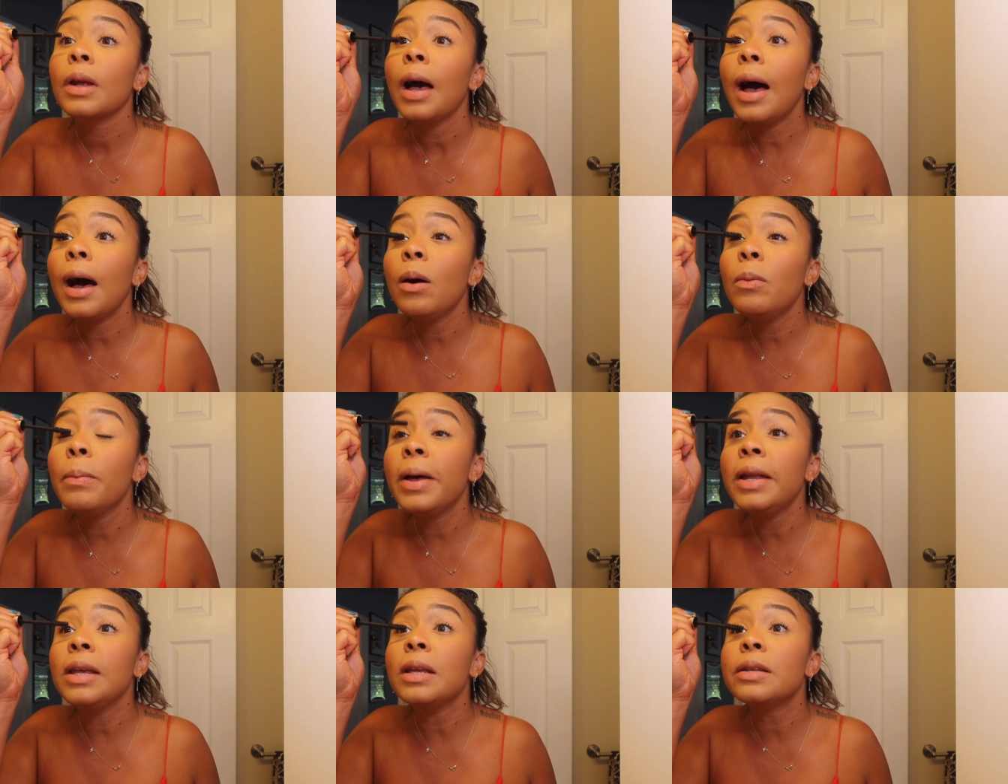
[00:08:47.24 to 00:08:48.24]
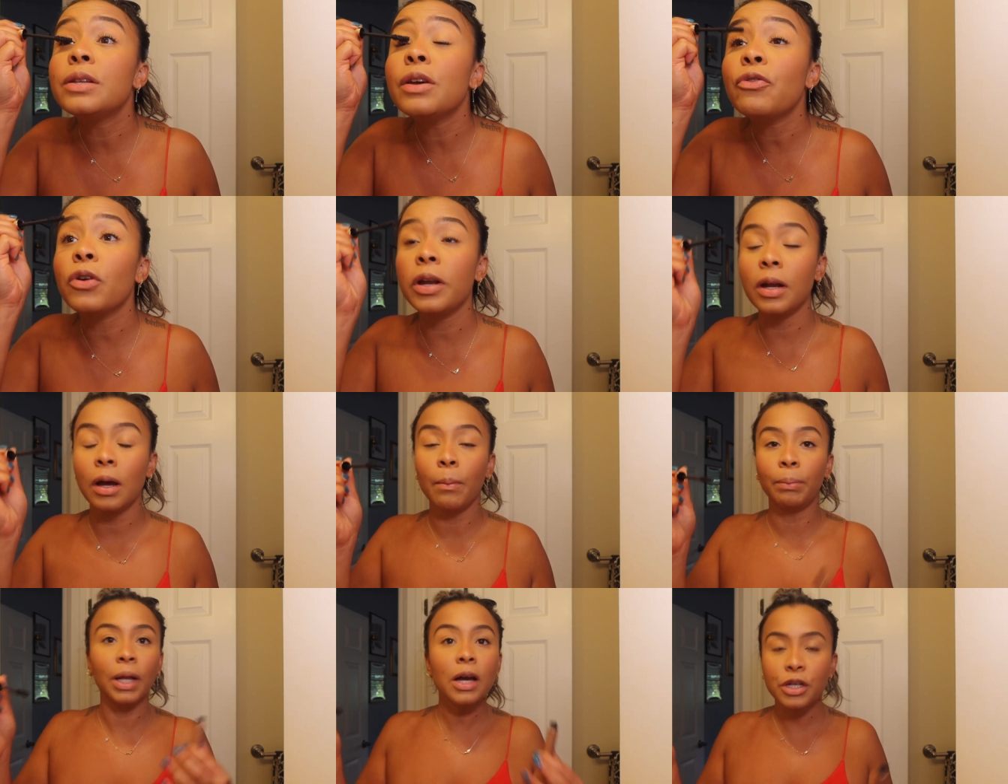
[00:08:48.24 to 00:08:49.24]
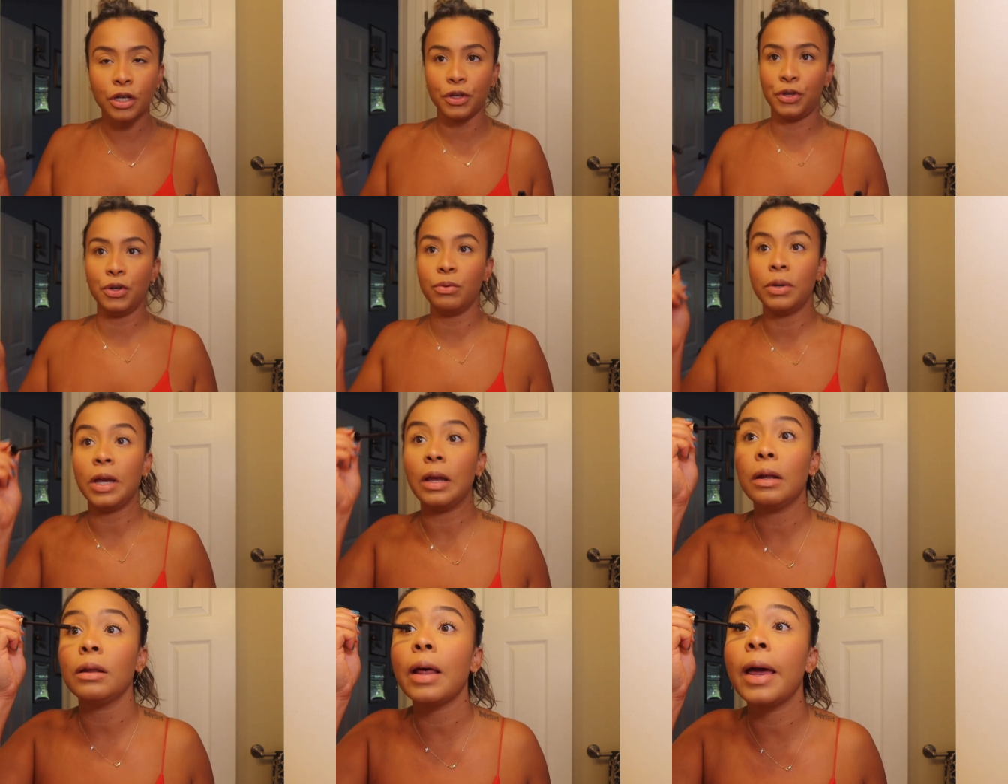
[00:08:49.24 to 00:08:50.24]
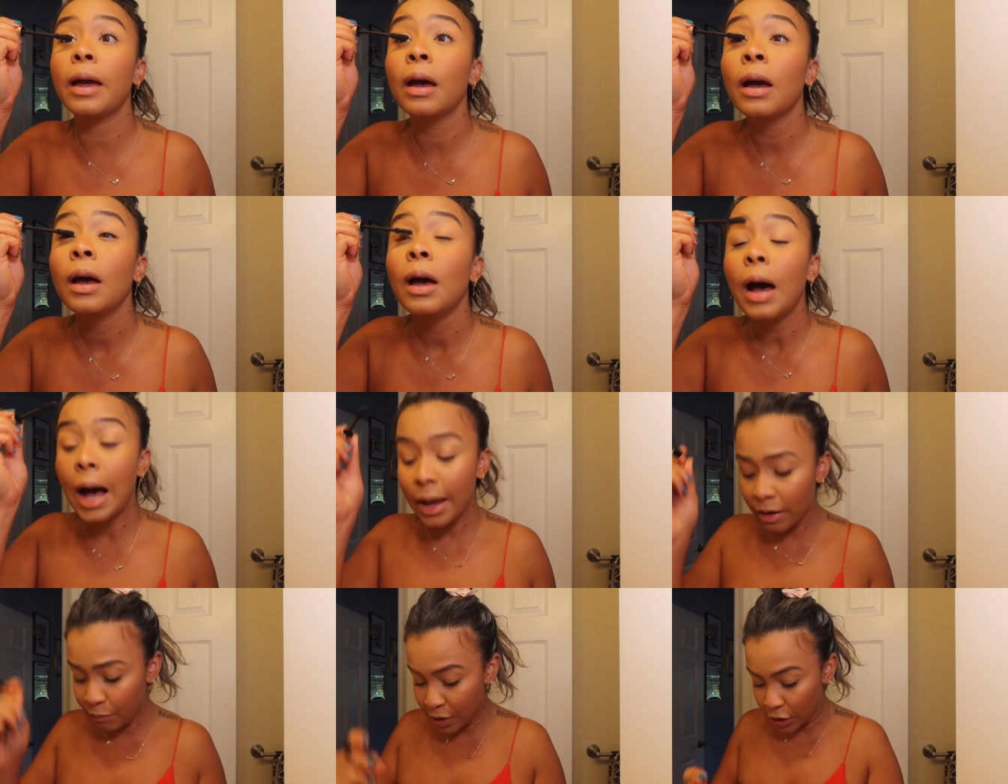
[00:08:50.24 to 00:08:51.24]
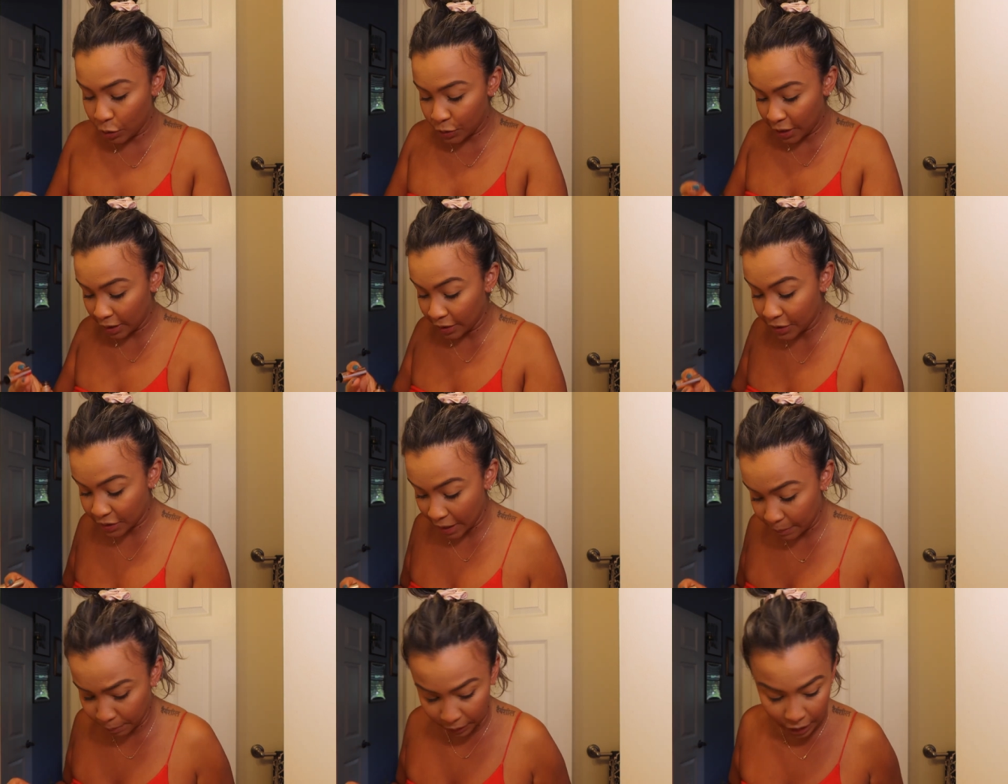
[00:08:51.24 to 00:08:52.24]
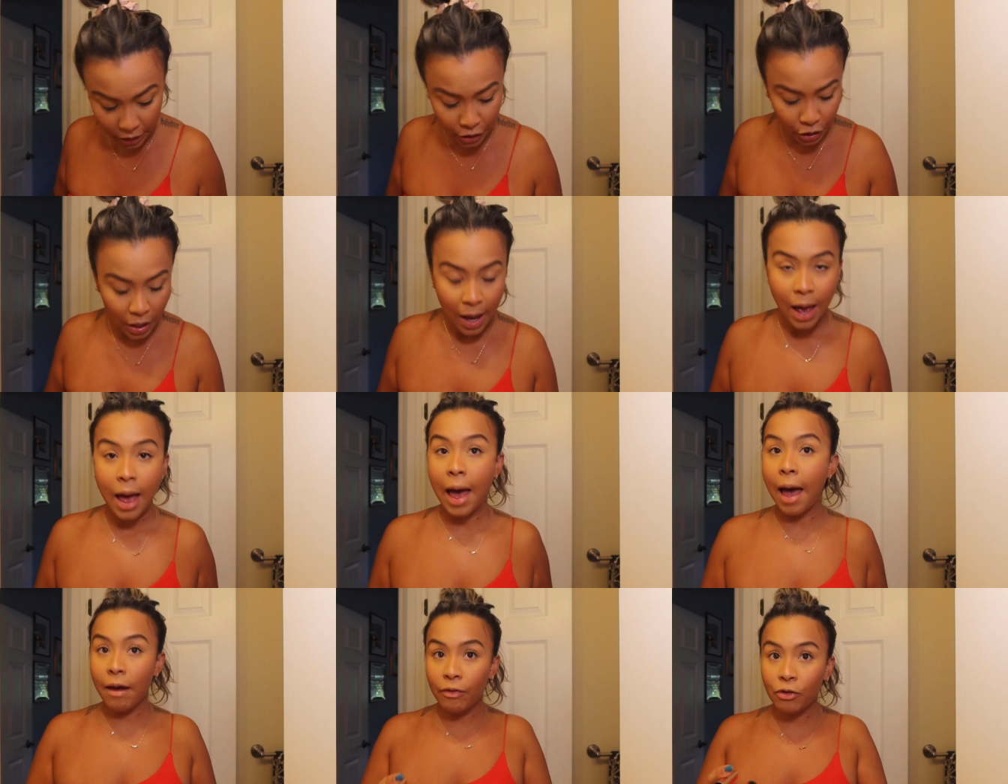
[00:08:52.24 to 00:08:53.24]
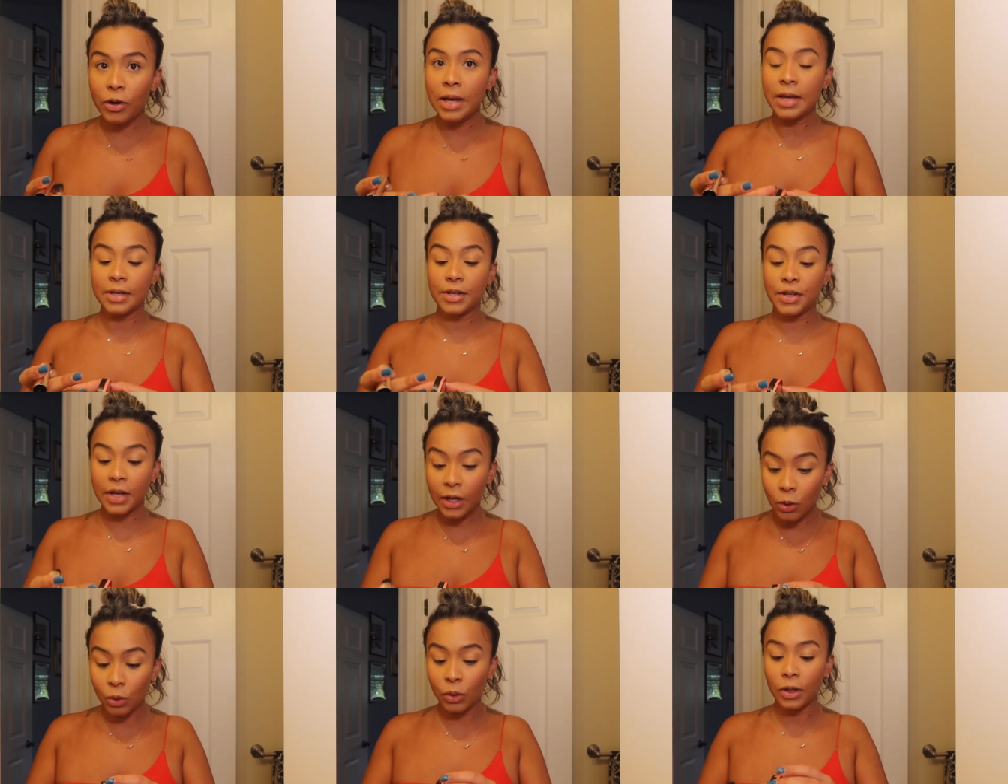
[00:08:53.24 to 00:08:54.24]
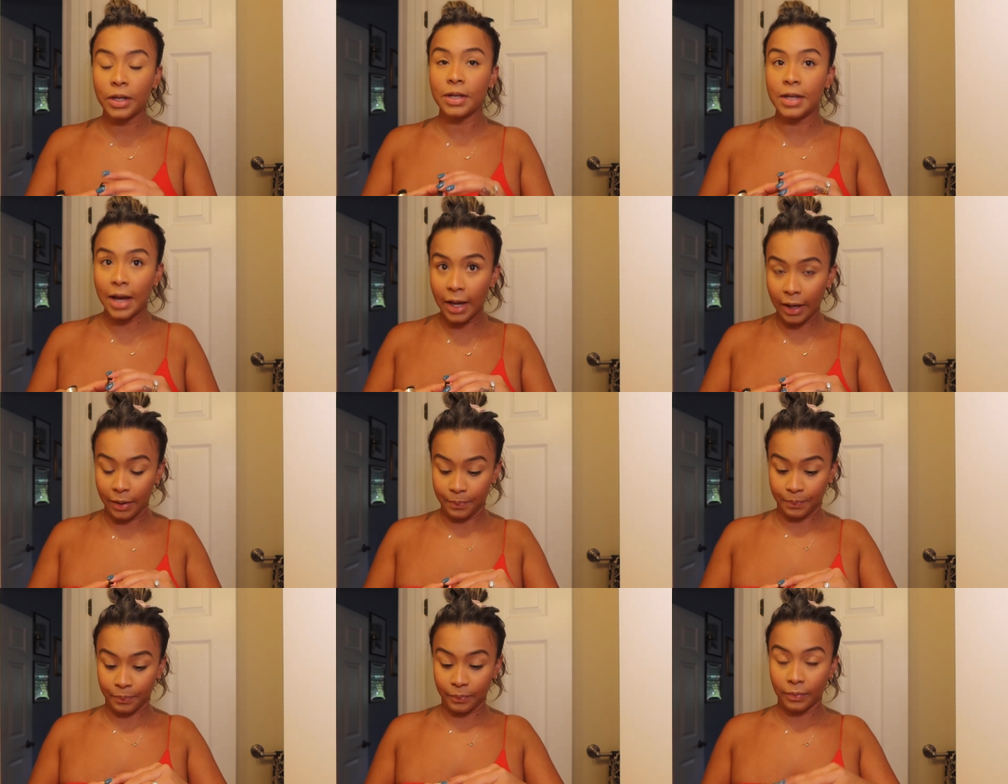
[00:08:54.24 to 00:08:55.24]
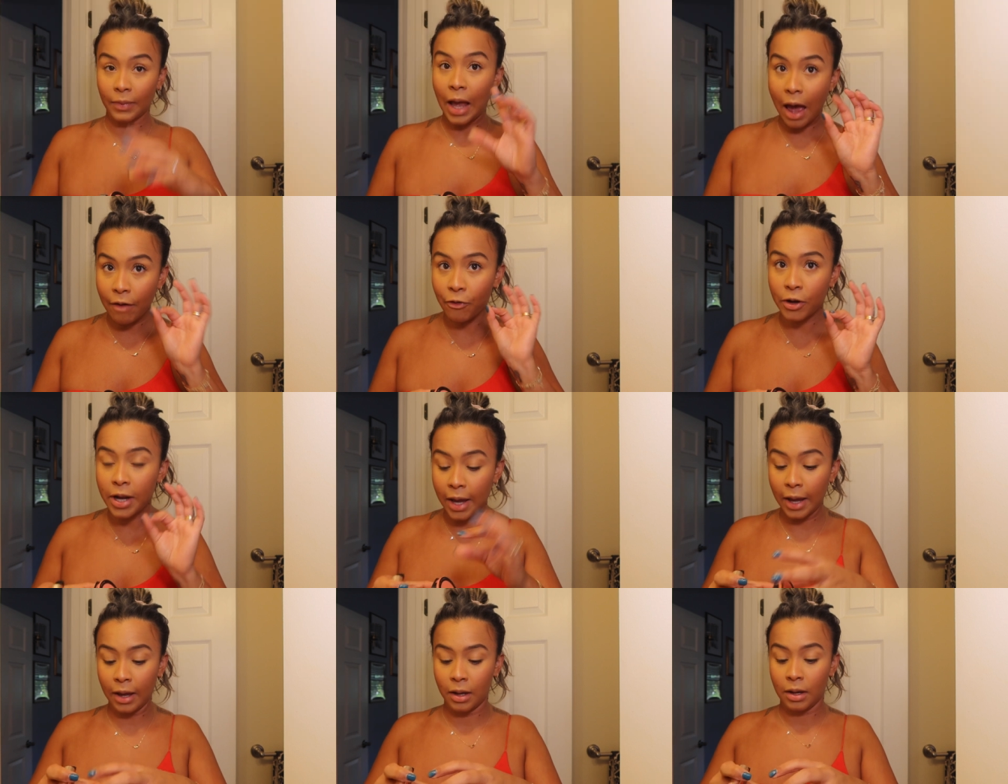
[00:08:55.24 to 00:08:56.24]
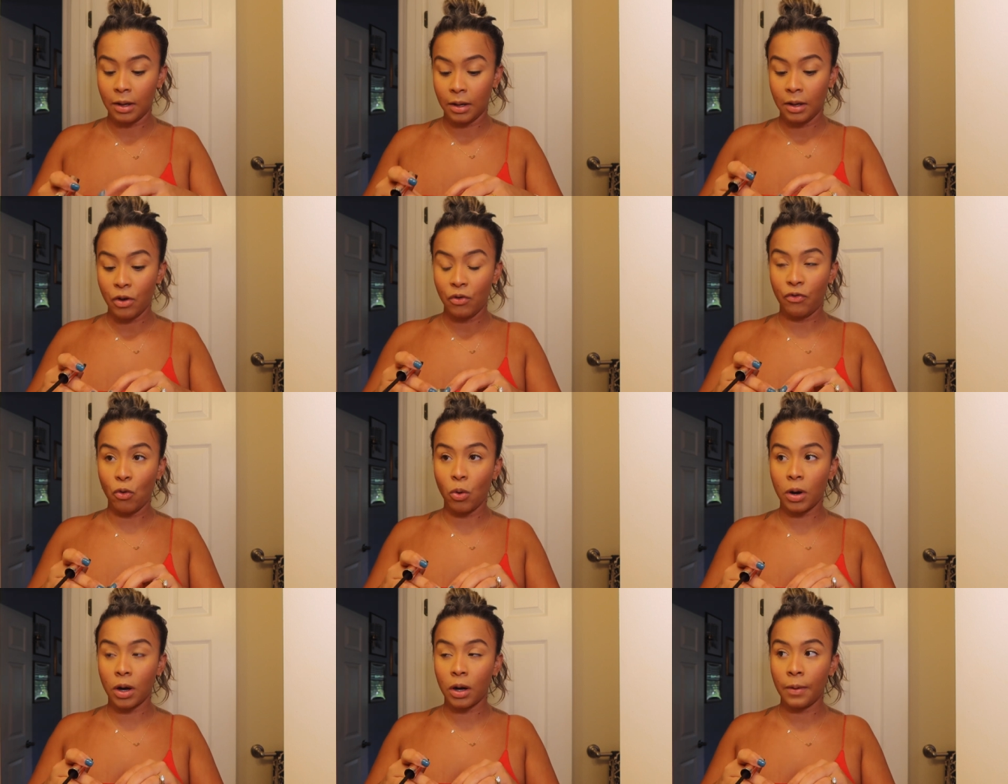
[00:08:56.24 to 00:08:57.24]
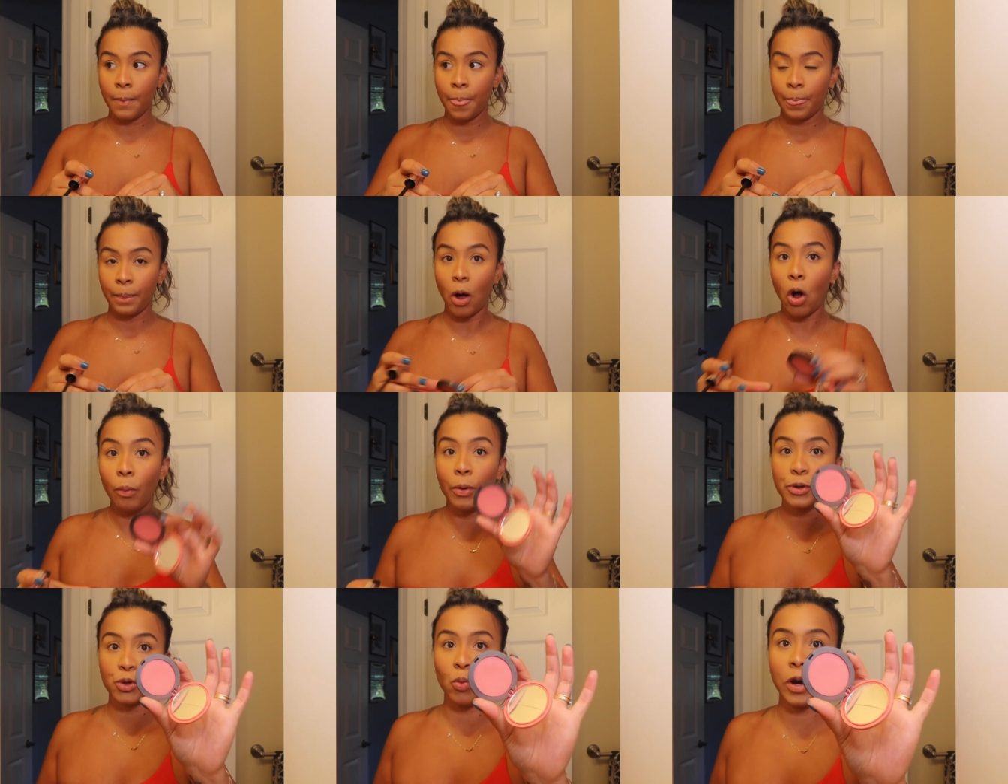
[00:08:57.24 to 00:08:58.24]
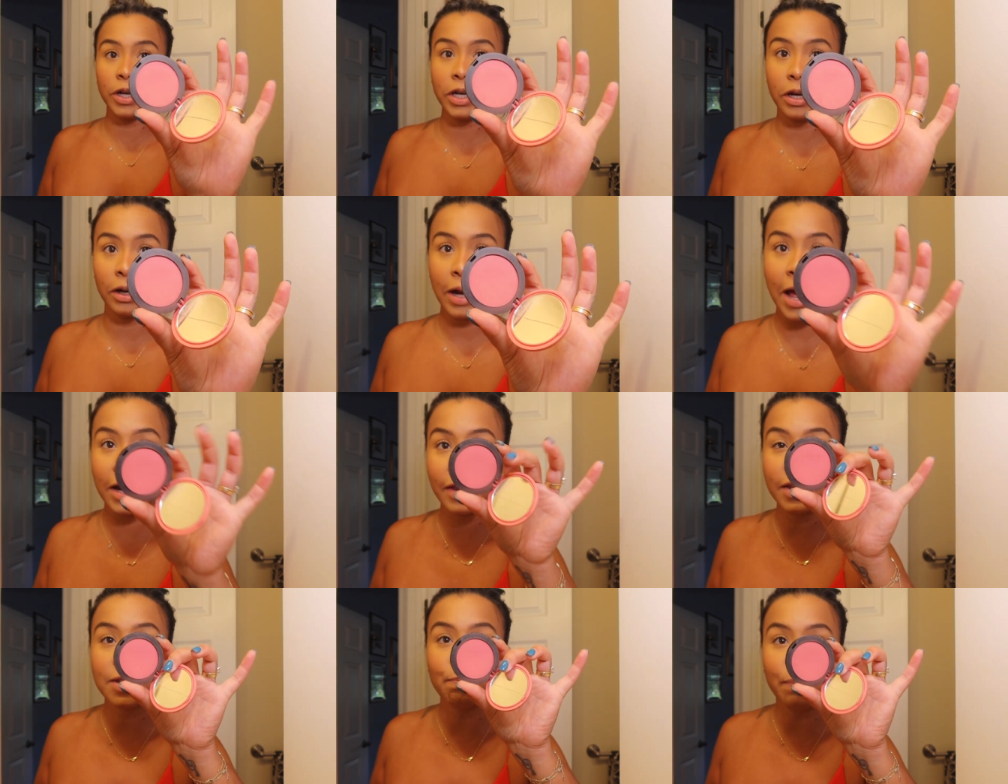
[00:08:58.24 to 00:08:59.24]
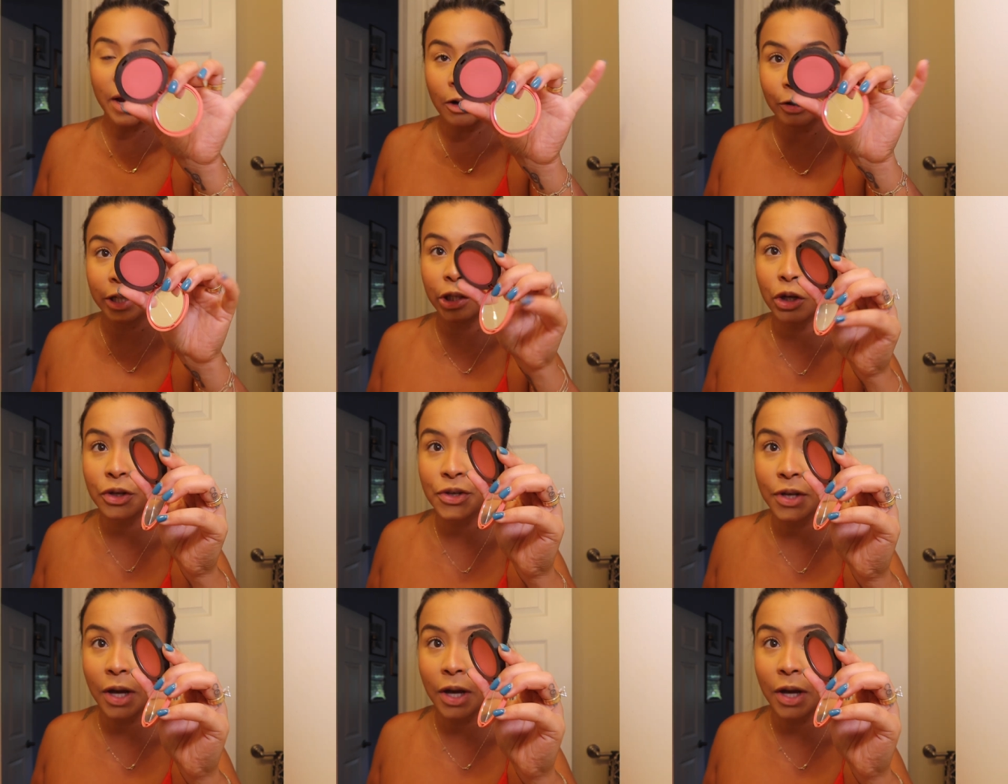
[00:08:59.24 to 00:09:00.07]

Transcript: how many different blushes do you need? Like, I have been using the same blush every single day, every day for almost one year. And this barely looks